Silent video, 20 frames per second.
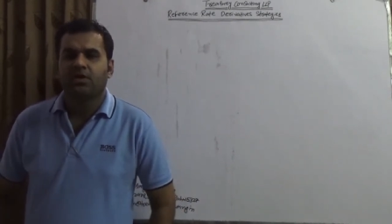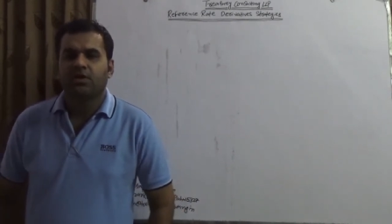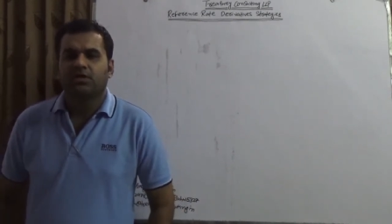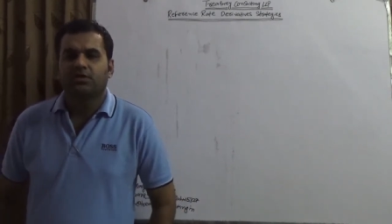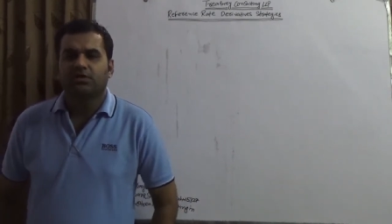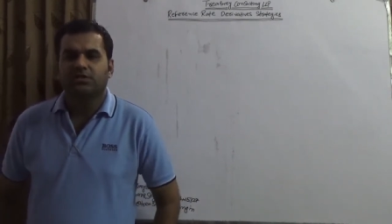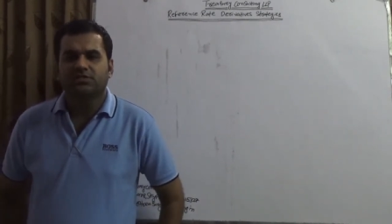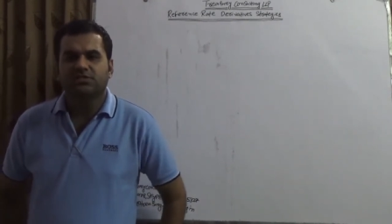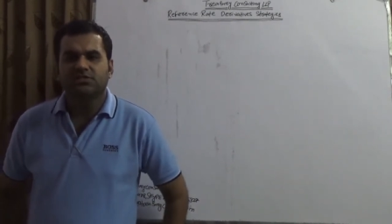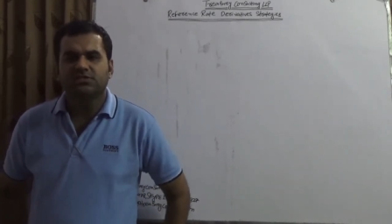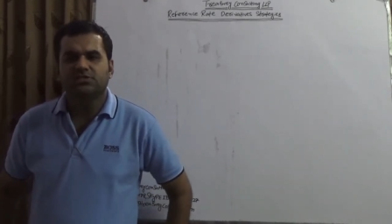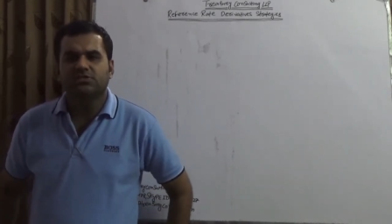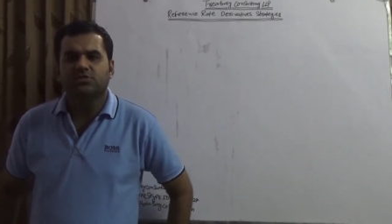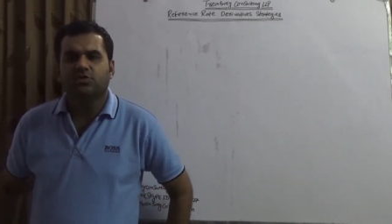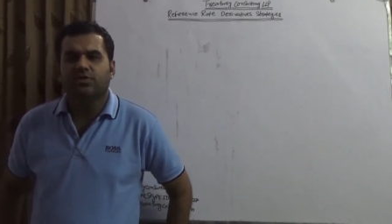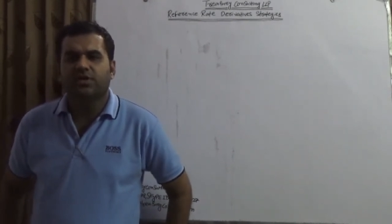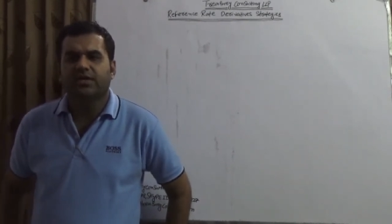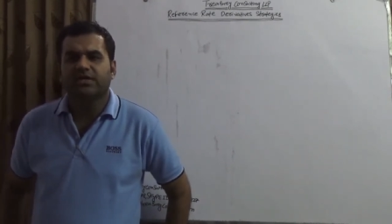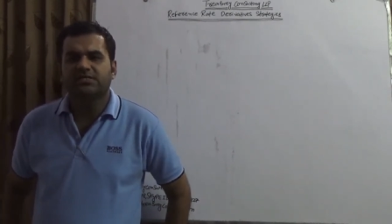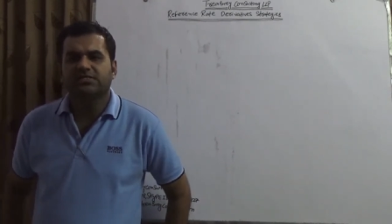this is
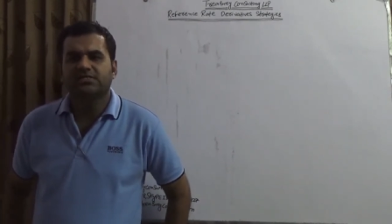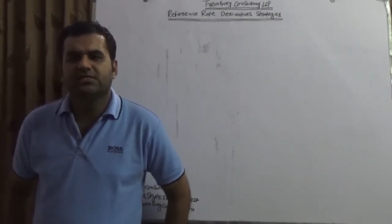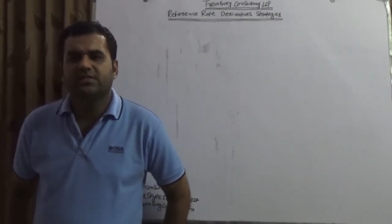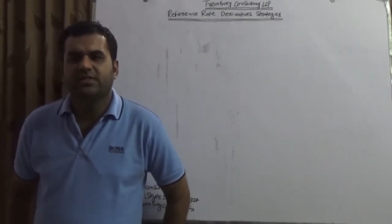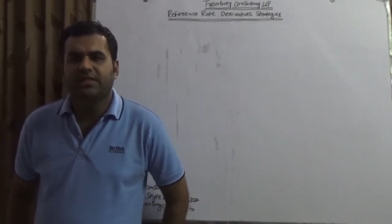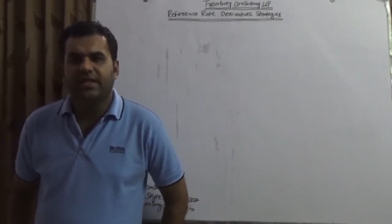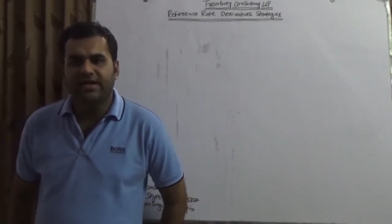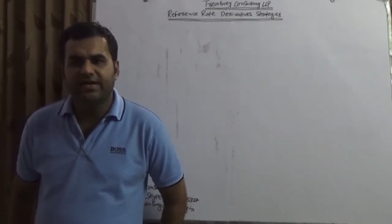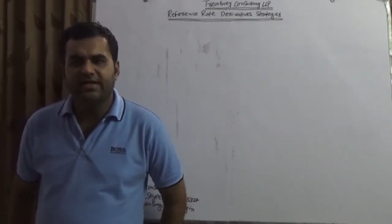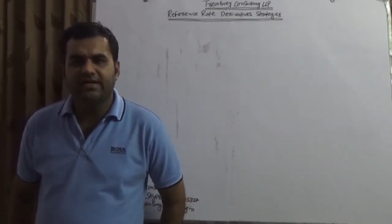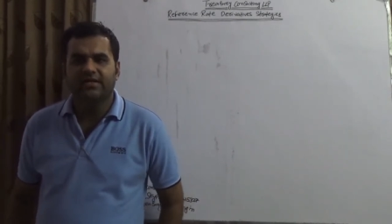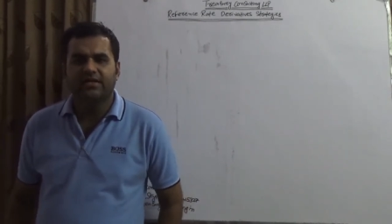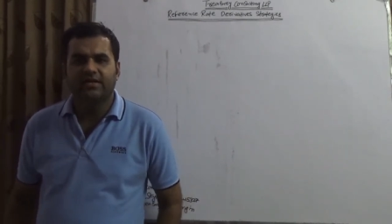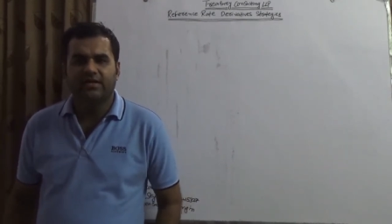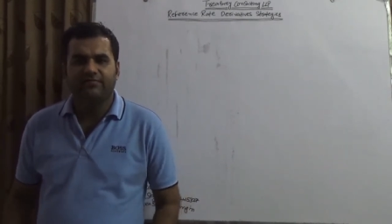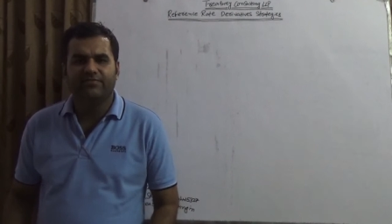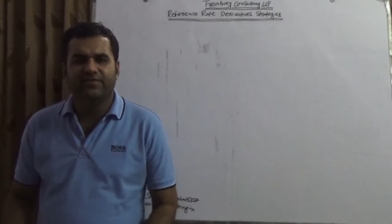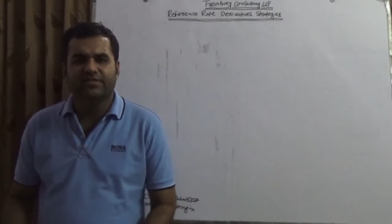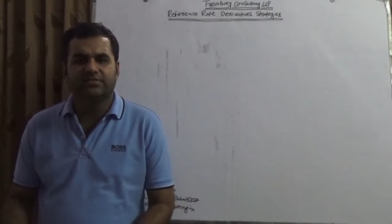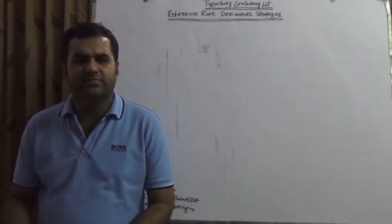known as net
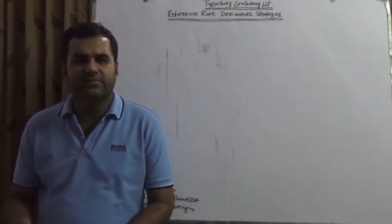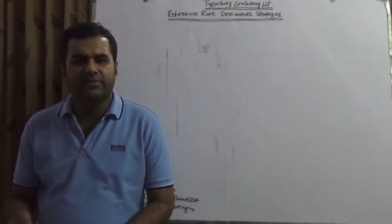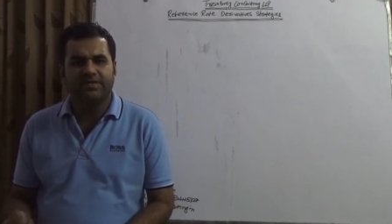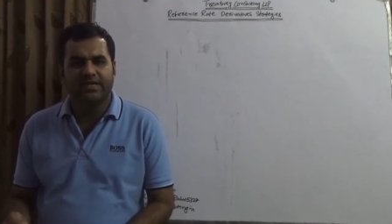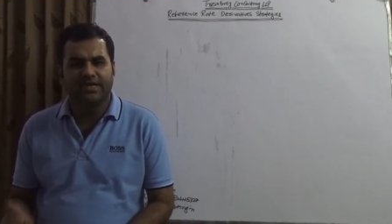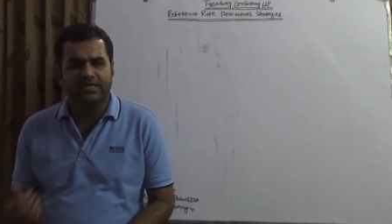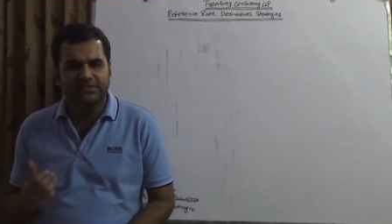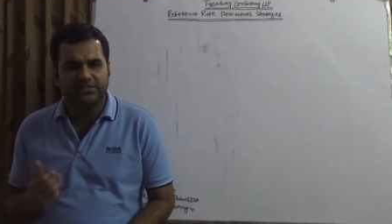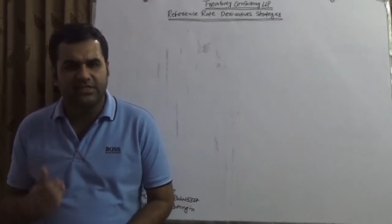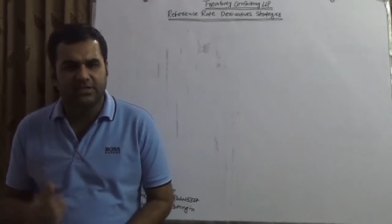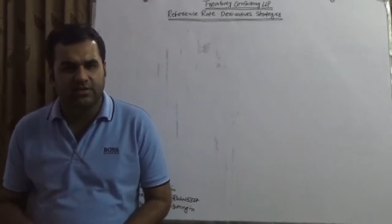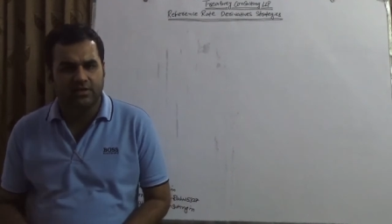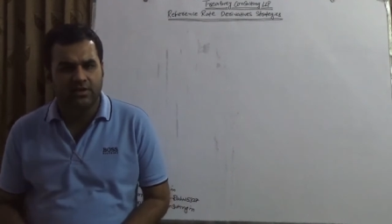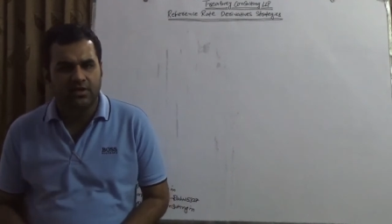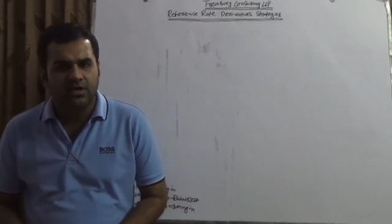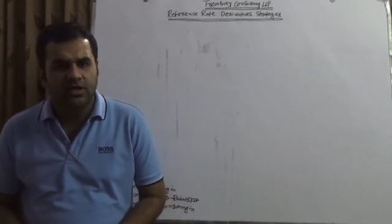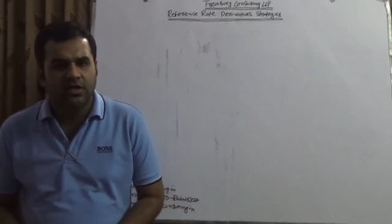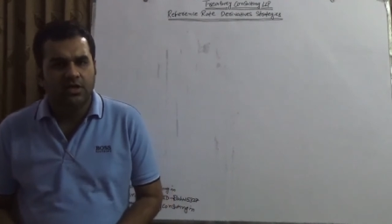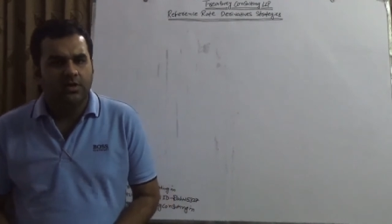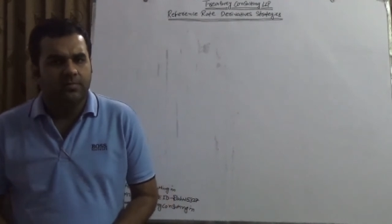investment hedging.
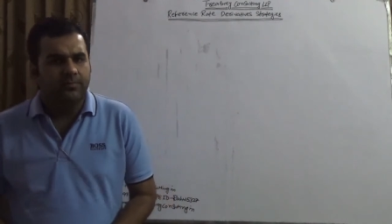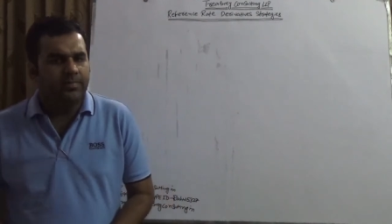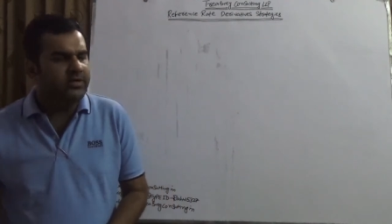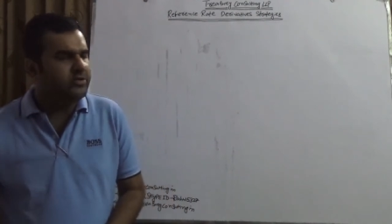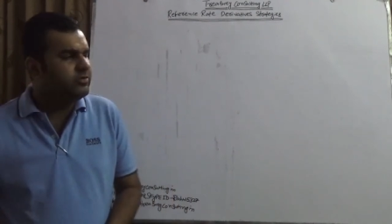But